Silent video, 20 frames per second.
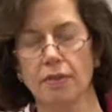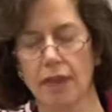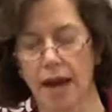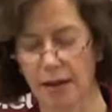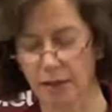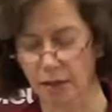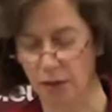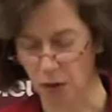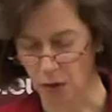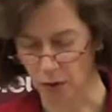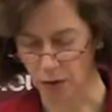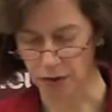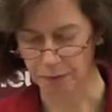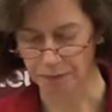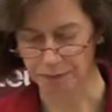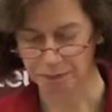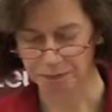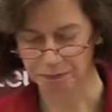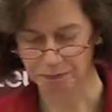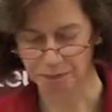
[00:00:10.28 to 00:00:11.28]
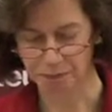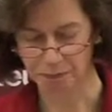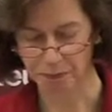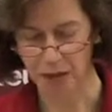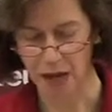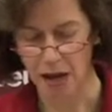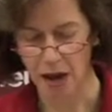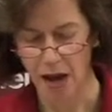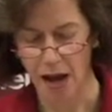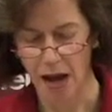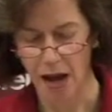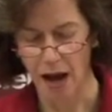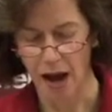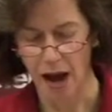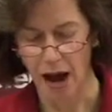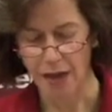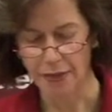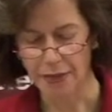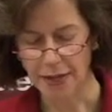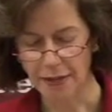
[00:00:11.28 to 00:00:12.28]
that goal.
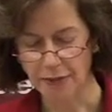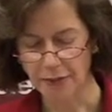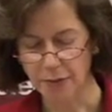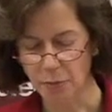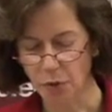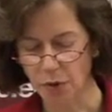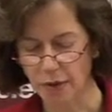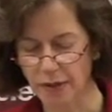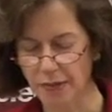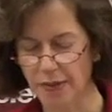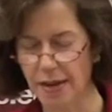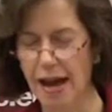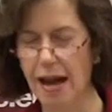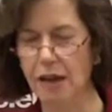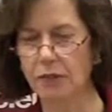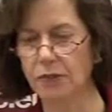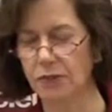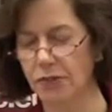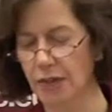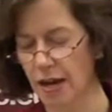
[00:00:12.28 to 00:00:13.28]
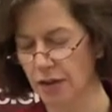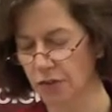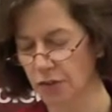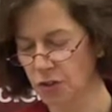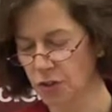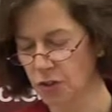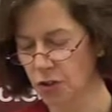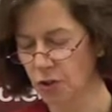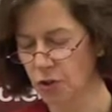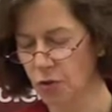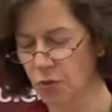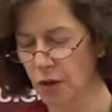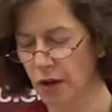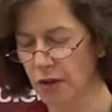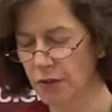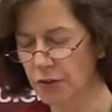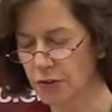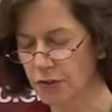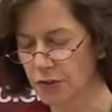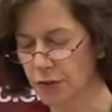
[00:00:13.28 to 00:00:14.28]
I think it's important at the outset to
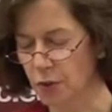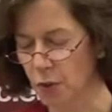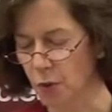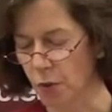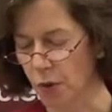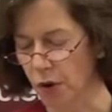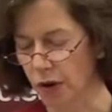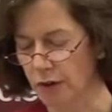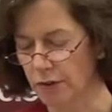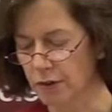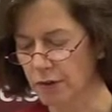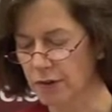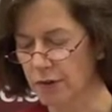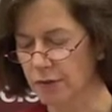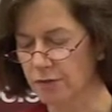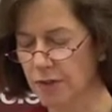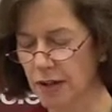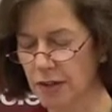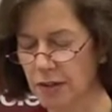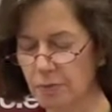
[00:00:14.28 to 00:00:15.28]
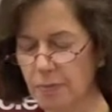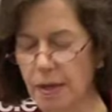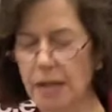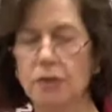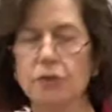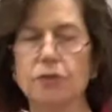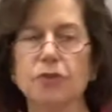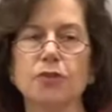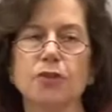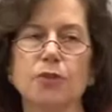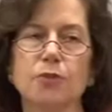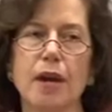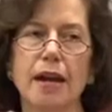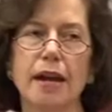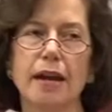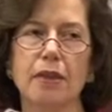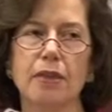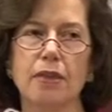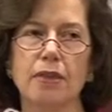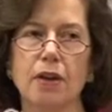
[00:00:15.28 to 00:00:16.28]
underscore the fundamental
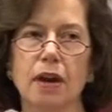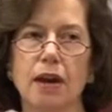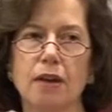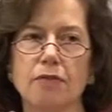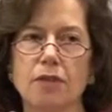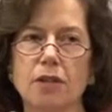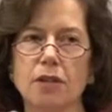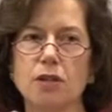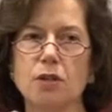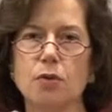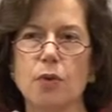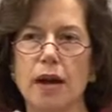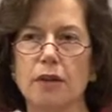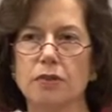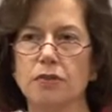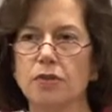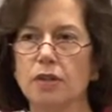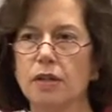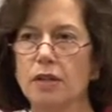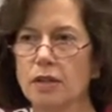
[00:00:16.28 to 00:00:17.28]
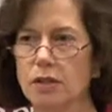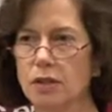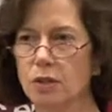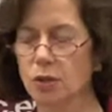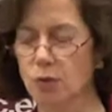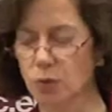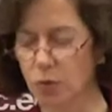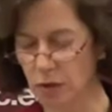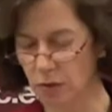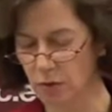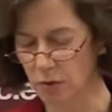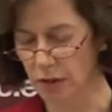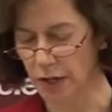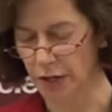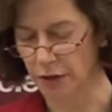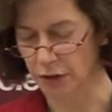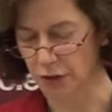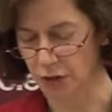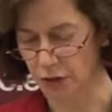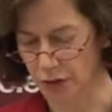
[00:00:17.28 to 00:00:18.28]
strength of the U.S.-EU
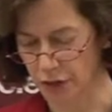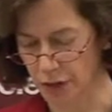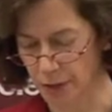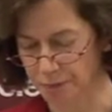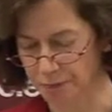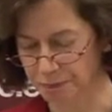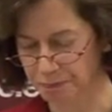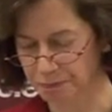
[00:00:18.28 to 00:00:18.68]
relationship.